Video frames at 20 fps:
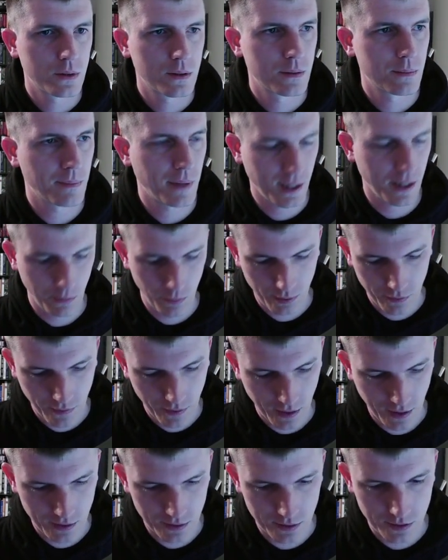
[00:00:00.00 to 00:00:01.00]
Man, we've
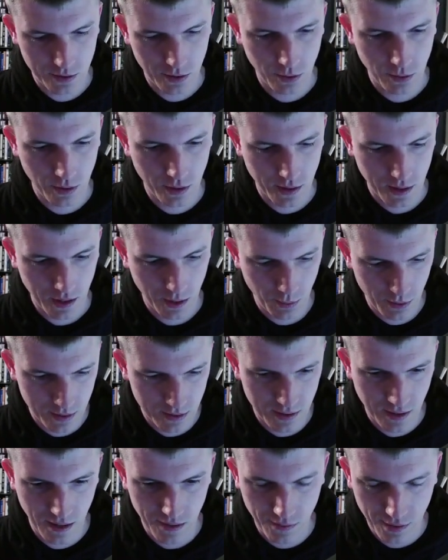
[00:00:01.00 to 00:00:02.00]
gotten so lucky with
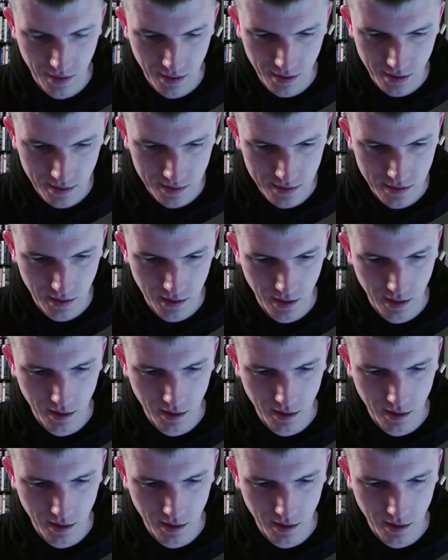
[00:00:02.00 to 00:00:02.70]
saving things today.